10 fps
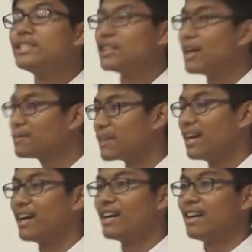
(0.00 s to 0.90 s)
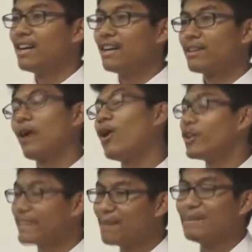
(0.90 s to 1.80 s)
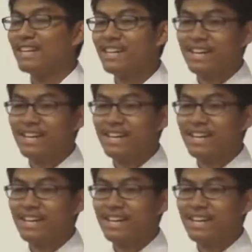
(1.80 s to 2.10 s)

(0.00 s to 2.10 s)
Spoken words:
she loves her, or them,